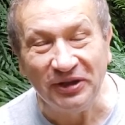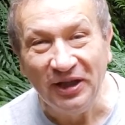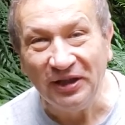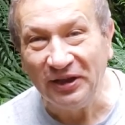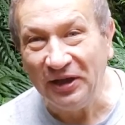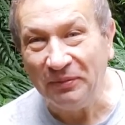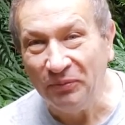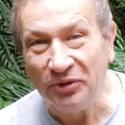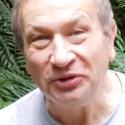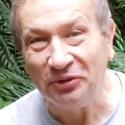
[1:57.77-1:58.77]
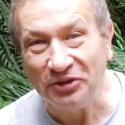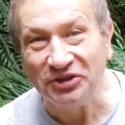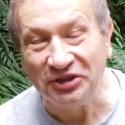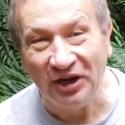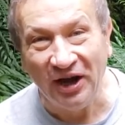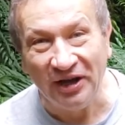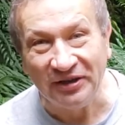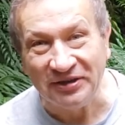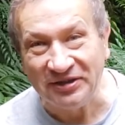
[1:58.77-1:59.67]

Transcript: like more northern islands,